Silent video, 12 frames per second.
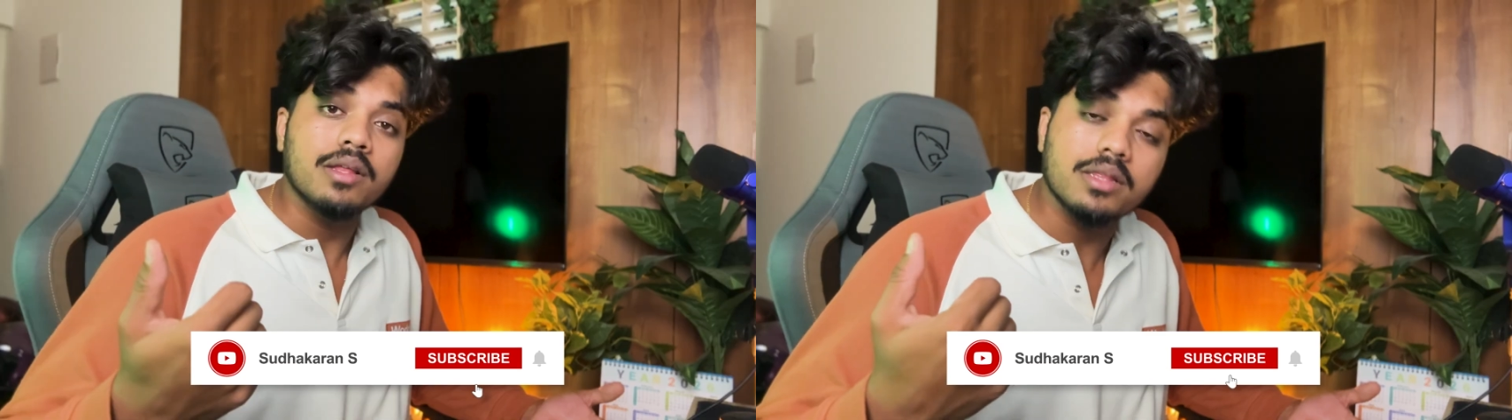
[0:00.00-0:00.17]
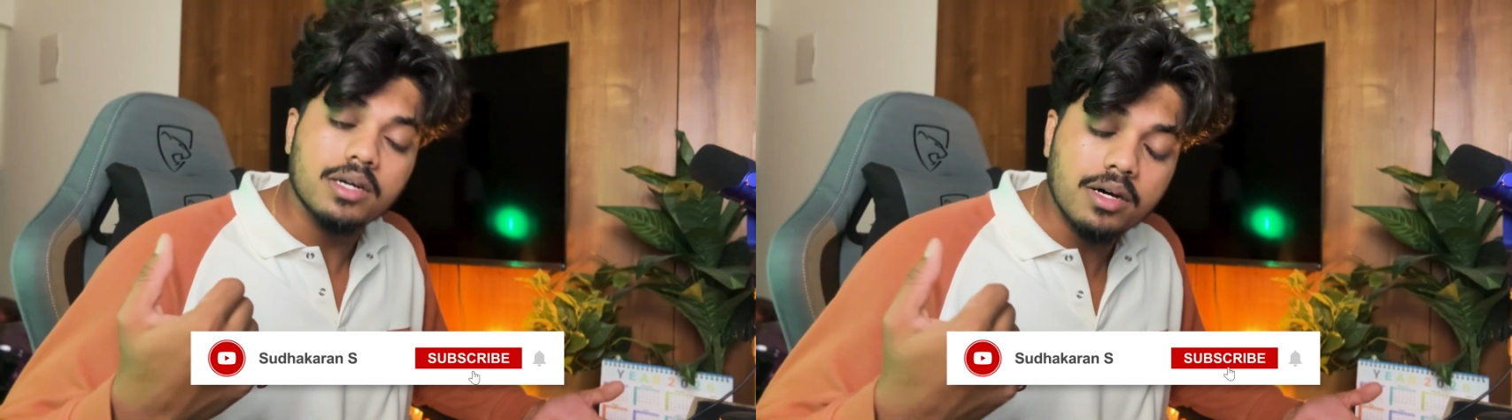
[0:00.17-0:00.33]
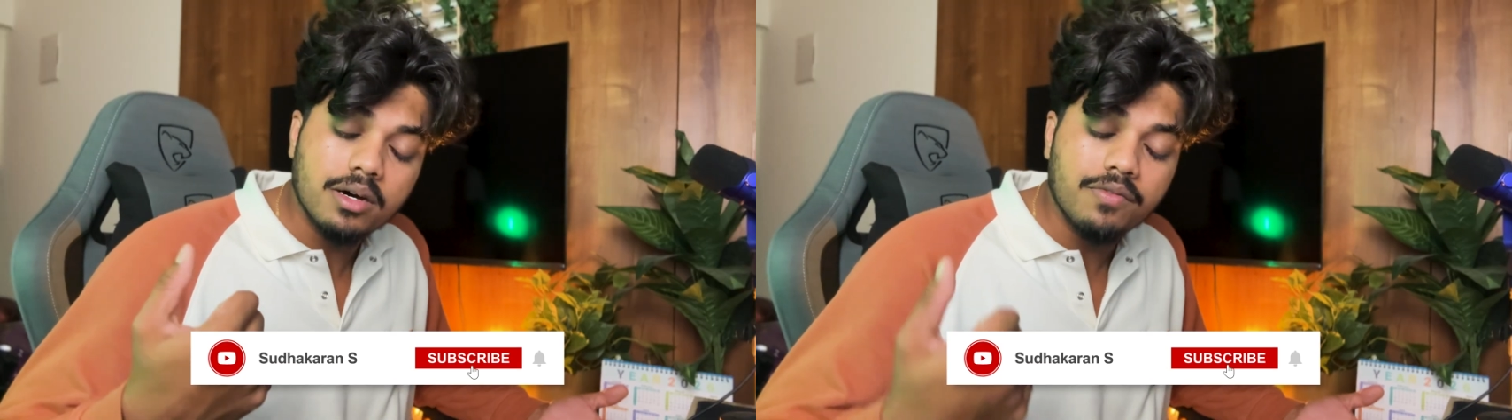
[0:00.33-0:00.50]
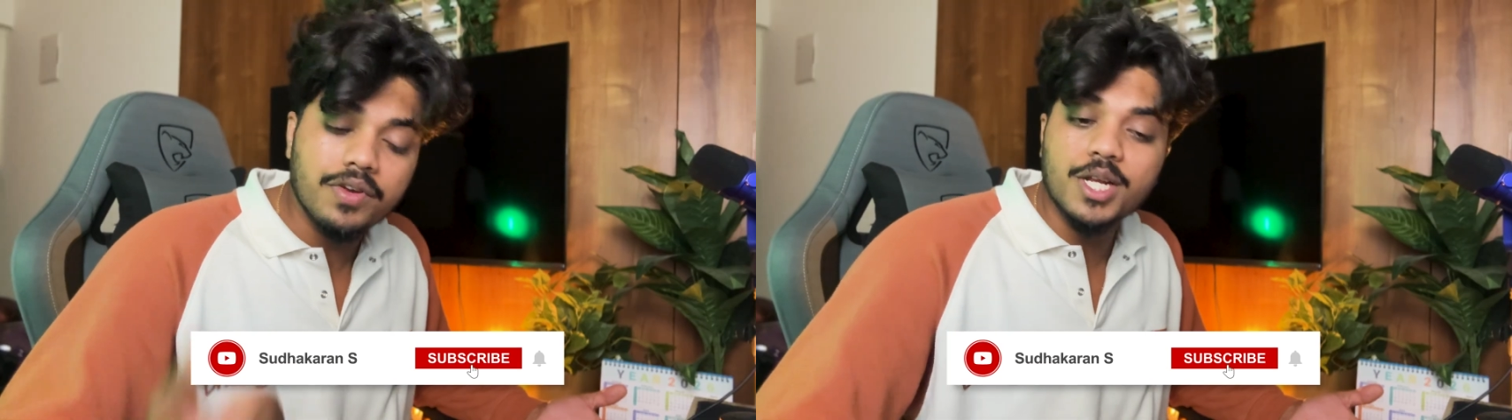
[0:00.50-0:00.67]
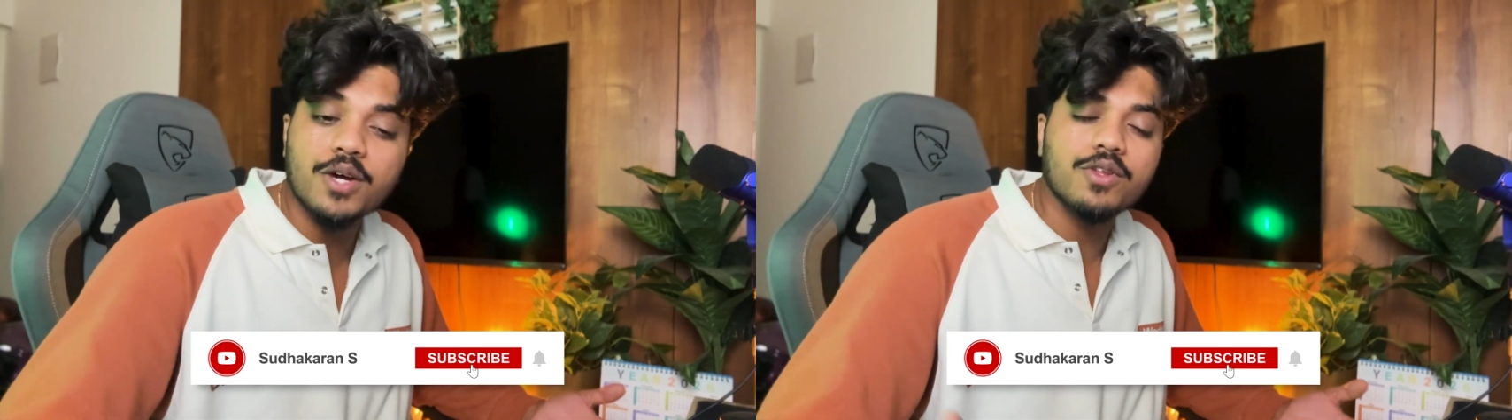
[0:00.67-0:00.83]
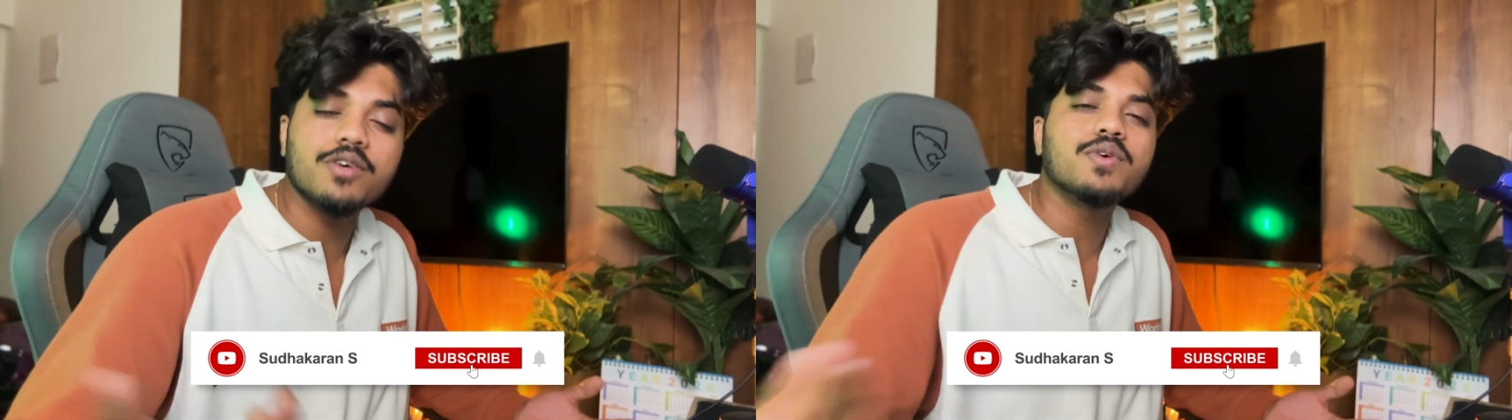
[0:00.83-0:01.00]
the video
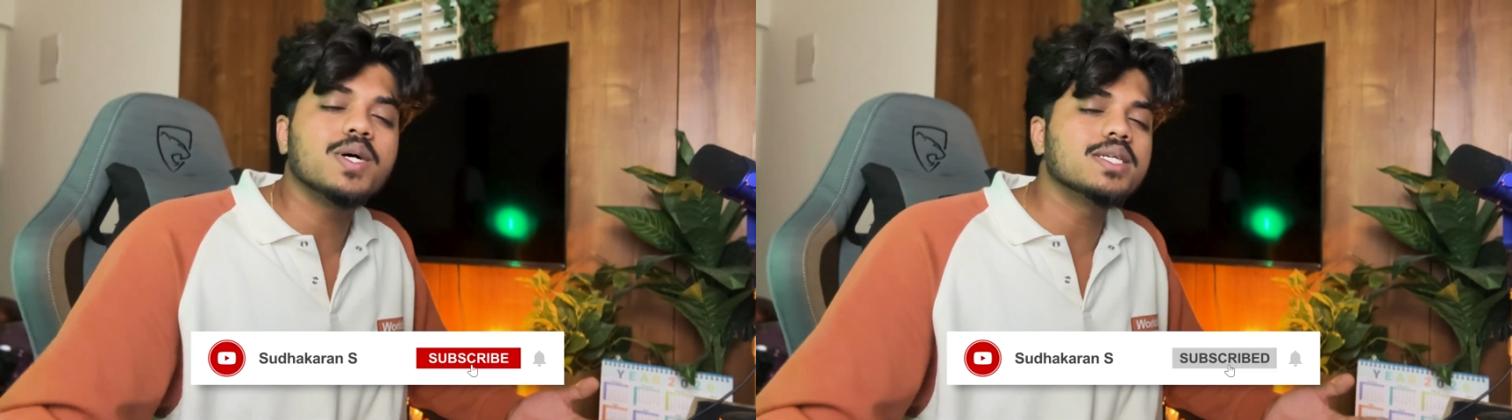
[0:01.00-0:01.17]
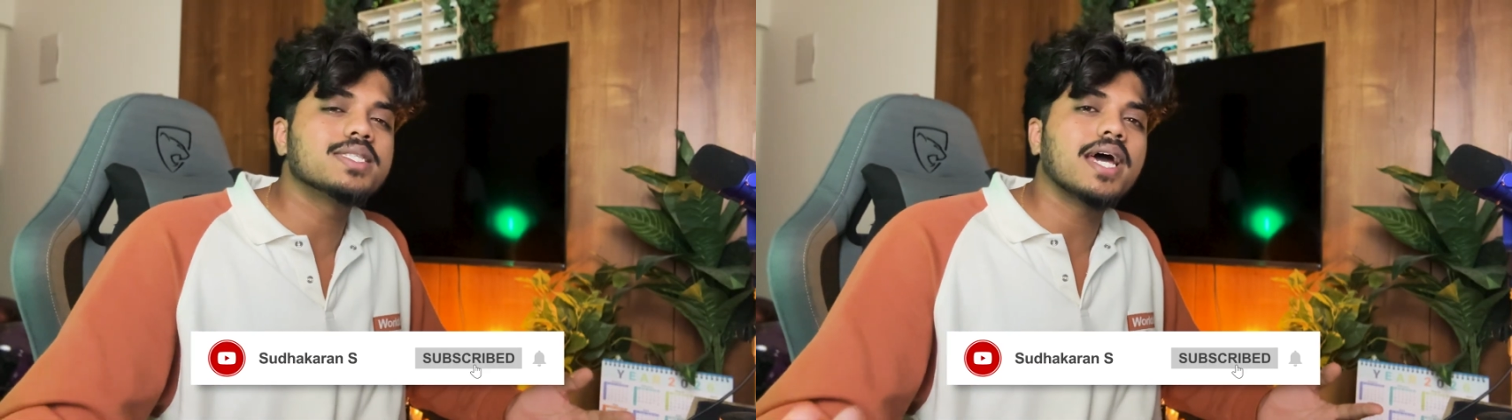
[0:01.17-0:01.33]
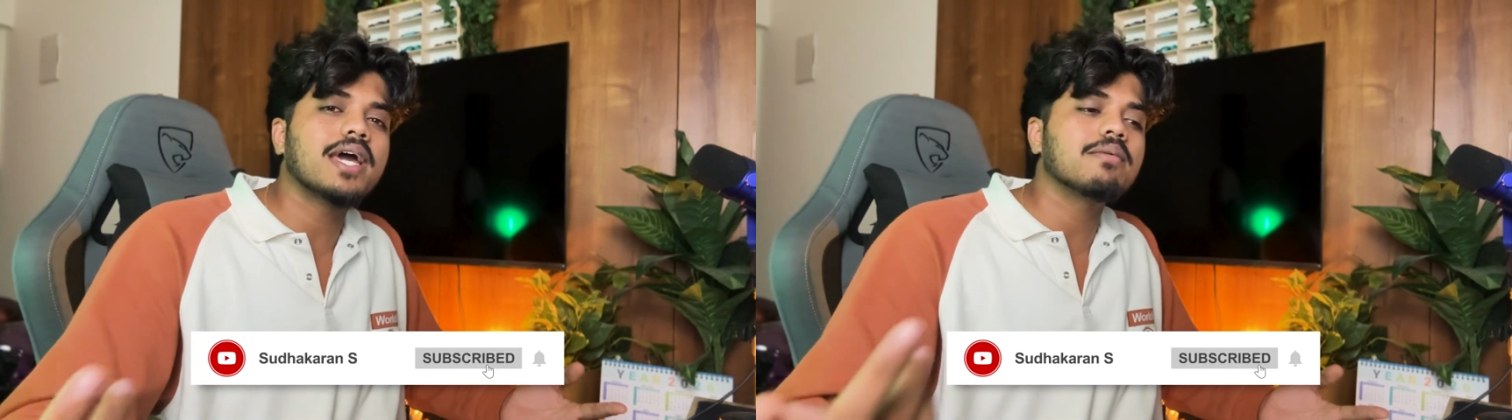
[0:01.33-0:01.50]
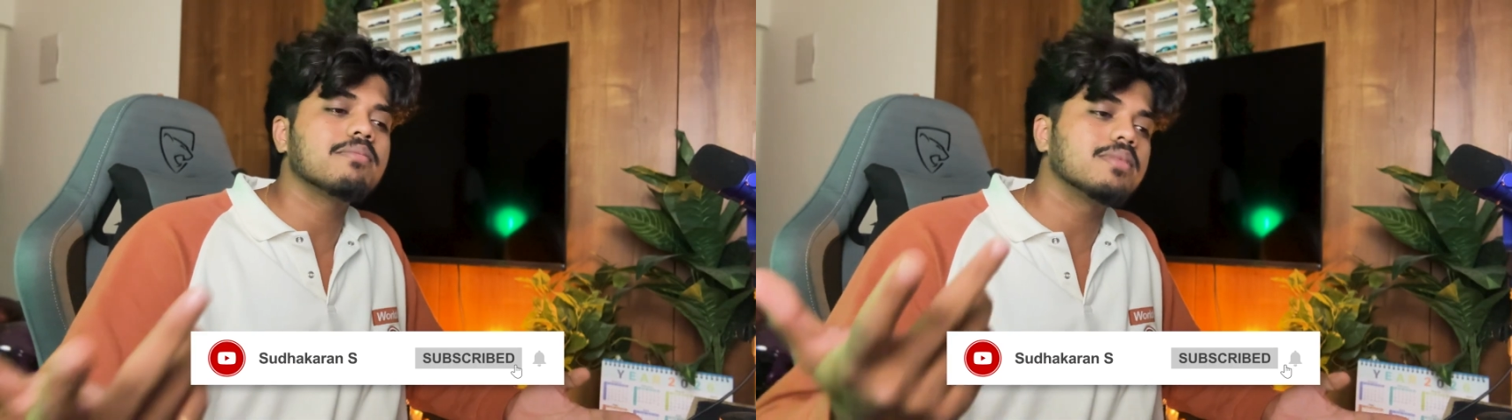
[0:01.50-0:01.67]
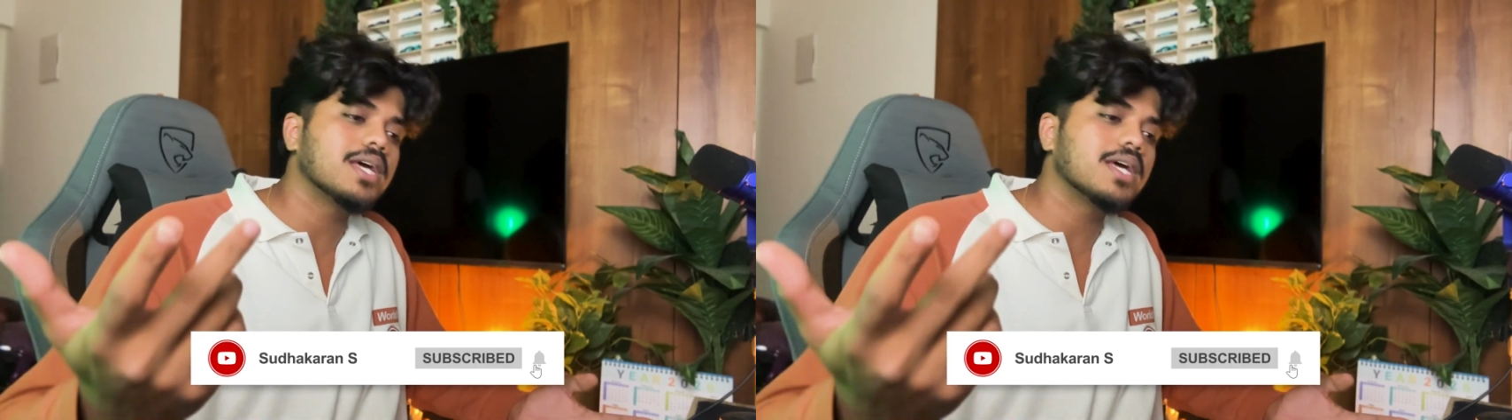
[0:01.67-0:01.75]
for the first time,